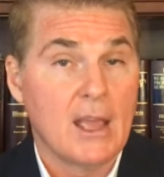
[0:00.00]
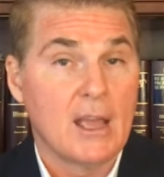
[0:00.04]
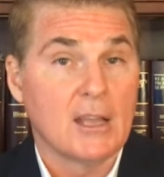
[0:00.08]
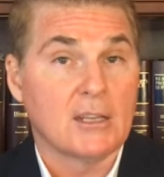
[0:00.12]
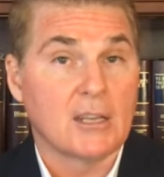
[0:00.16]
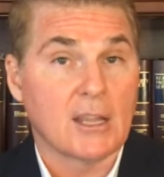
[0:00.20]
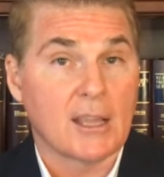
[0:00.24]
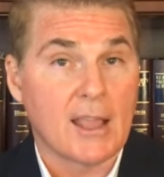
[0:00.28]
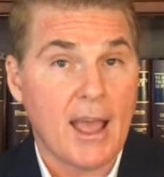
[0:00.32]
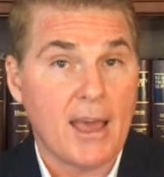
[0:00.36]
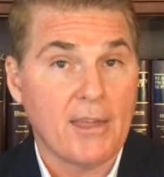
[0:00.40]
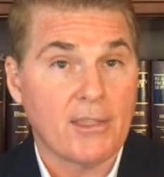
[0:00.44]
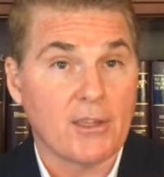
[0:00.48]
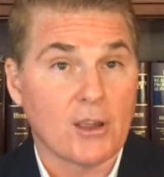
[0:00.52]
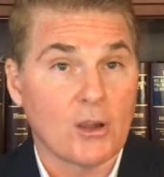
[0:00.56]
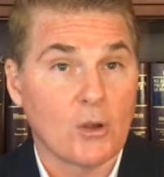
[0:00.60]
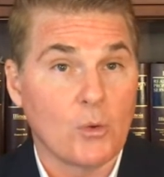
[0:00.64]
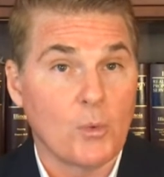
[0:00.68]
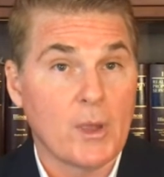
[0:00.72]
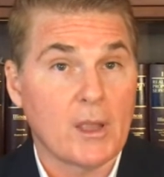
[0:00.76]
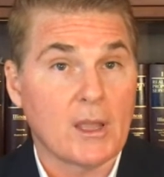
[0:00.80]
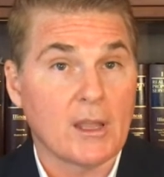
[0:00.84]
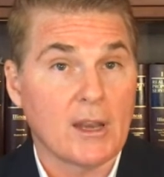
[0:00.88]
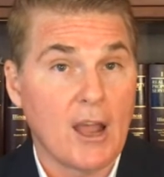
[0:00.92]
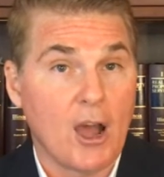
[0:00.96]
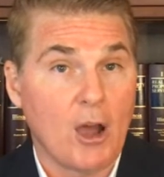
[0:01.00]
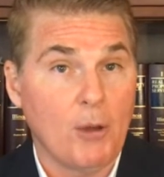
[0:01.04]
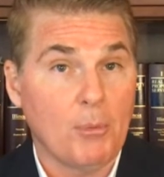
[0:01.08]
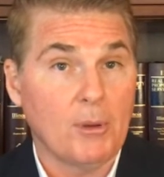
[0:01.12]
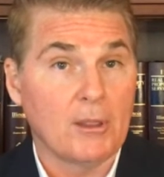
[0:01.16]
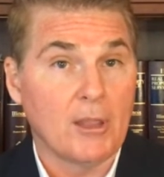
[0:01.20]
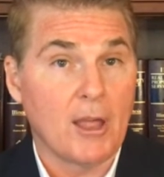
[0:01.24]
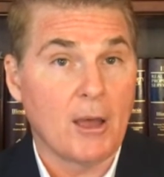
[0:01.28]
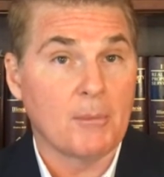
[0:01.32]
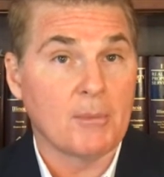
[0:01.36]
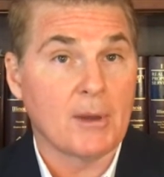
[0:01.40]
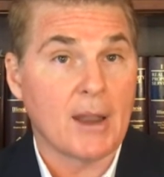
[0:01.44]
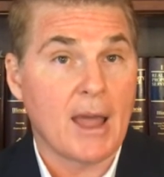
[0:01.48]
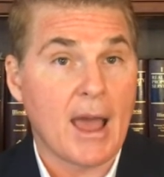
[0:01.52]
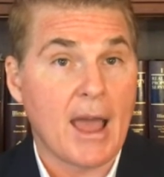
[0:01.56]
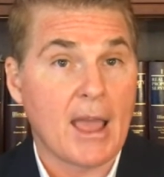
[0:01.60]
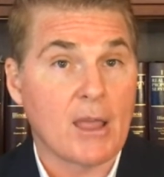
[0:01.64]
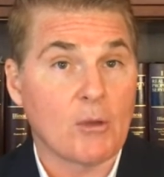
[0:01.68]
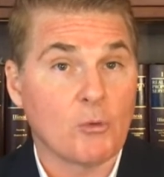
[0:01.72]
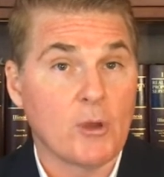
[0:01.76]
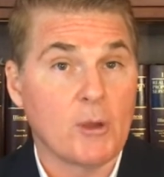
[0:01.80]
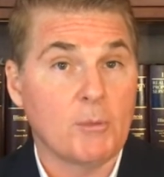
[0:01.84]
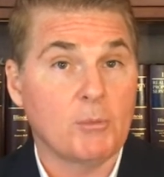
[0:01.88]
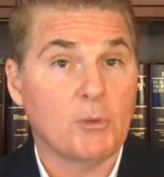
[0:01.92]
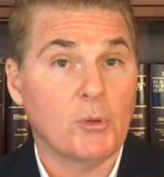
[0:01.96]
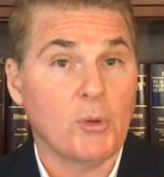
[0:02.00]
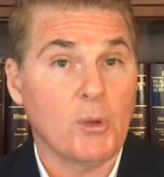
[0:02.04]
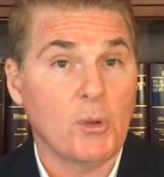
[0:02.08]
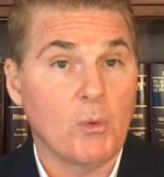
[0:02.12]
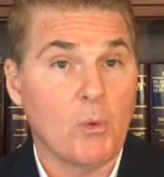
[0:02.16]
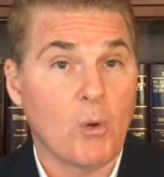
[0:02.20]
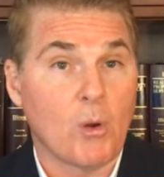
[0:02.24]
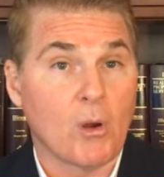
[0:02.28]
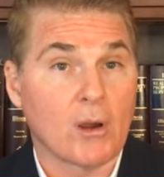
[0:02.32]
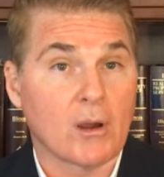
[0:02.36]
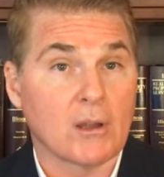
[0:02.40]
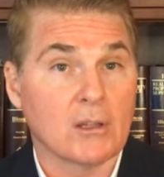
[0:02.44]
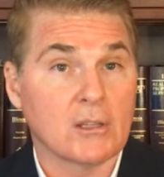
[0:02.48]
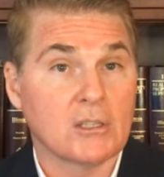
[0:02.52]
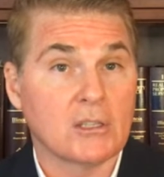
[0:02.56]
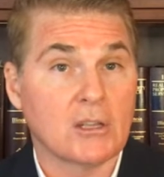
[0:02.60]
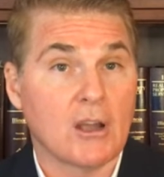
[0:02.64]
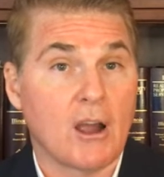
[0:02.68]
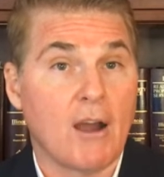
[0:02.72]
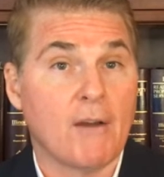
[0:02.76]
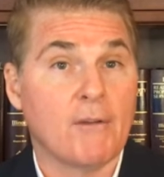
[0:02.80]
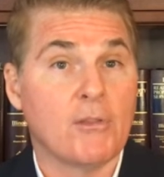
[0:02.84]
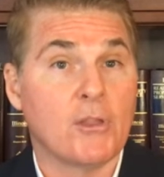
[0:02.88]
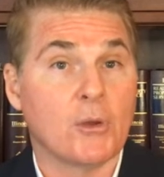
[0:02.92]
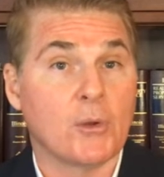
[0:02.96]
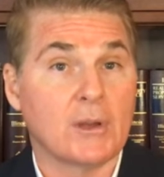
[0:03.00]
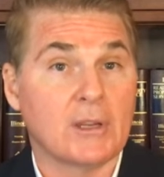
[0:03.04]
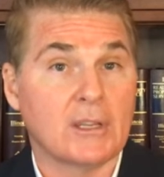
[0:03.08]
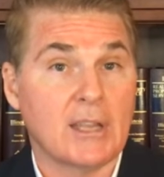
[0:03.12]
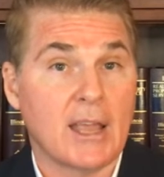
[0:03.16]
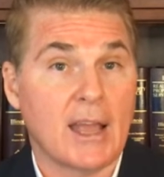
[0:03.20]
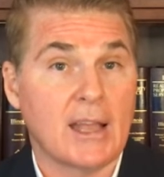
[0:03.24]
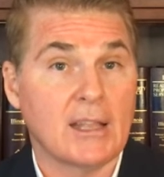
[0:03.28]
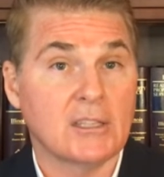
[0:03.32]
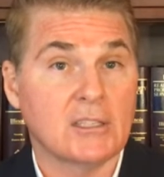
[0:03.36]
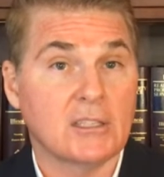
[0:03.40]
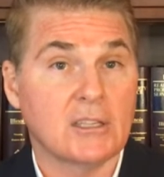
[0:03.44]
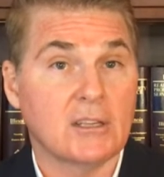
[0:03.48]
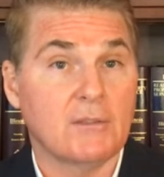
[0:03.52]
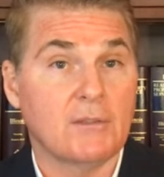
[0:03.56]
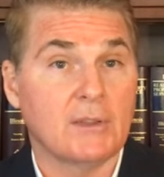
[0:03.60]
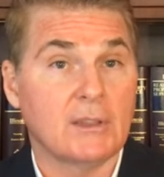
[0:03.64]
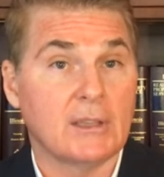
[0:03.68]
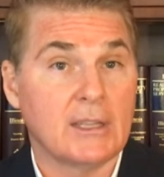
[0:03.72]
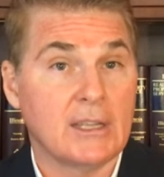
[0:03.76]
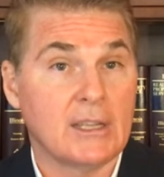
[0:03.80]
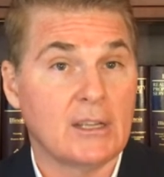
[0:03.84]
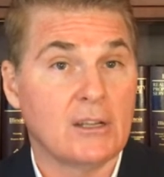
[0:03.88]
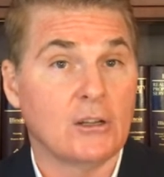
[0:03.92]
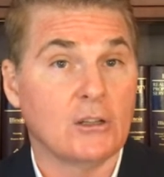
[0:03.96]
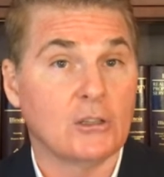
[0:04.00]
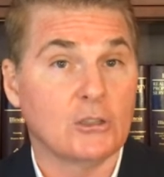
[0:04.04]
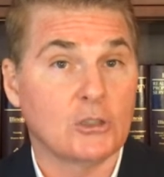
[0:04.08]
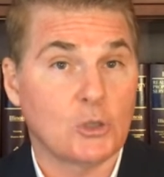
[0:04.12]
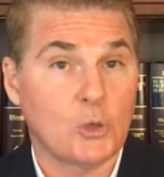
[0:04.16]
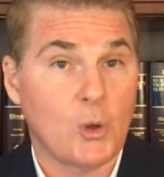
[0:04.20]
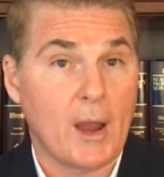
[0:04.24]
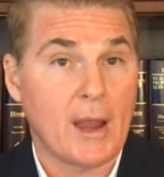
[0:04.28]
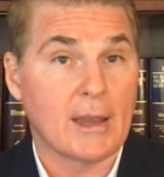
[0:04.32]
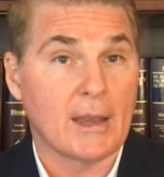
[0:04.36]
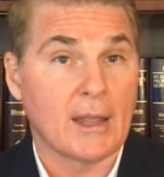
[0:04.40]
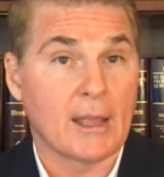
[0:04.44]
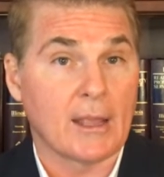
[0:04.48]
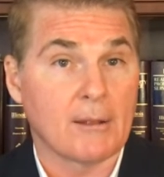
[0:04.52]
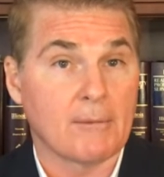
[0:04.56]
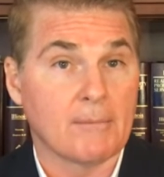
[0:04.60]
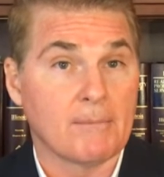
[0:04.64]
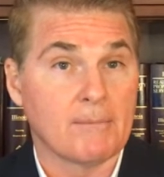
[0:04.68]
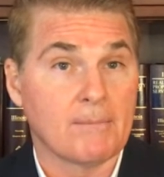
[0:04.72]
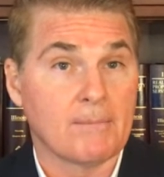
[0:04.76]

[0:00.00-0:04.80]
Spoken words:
Together, we can help alumni reap the rewards of their intensive legal training